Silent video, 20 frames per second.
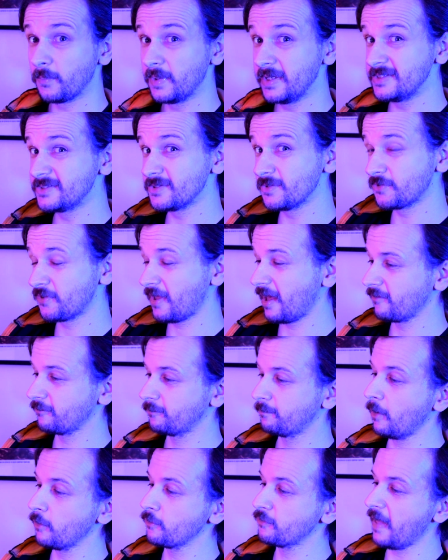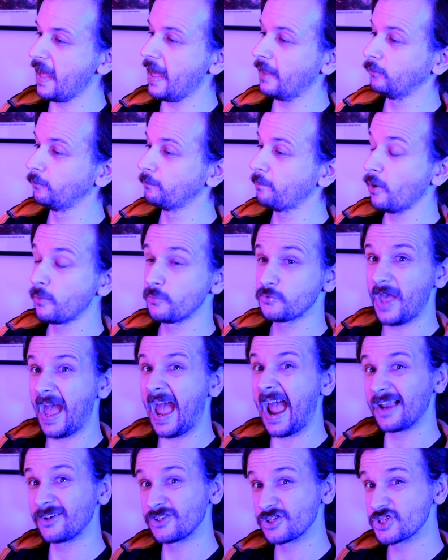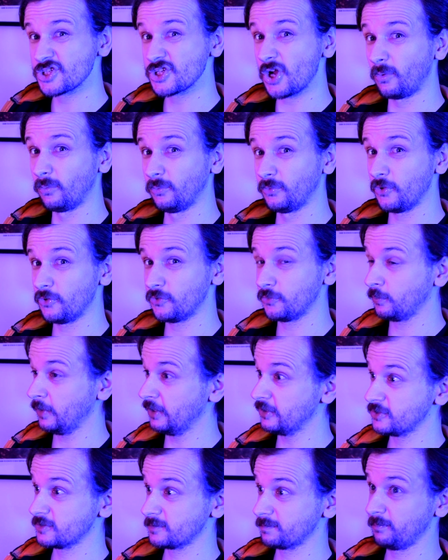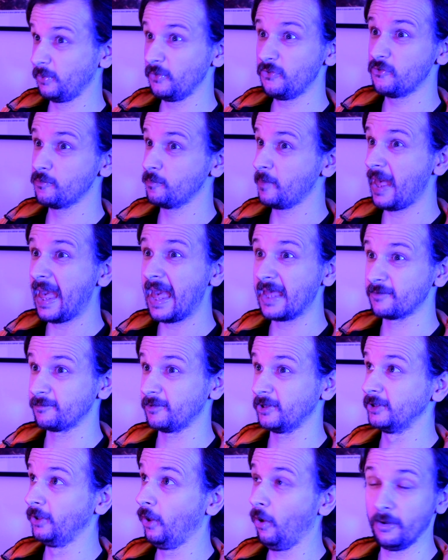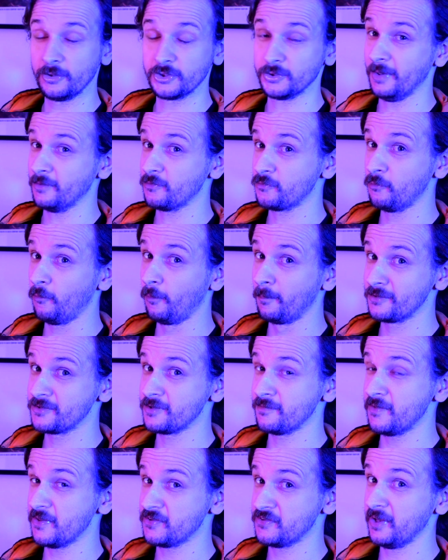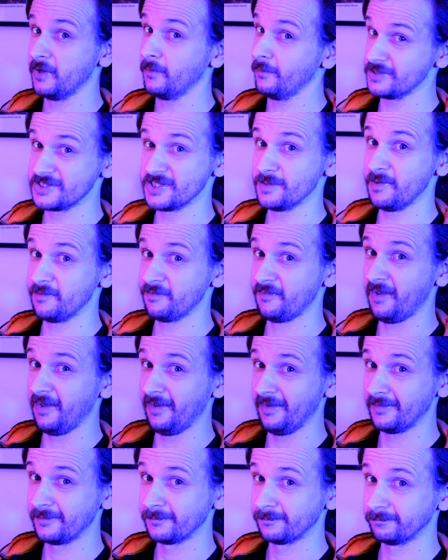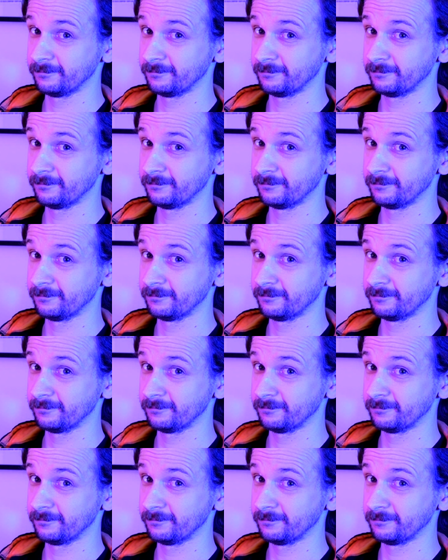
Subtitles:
he does have both elbows and shoulders, which puts him ahead of a lot of Transformers of this era, to be fair.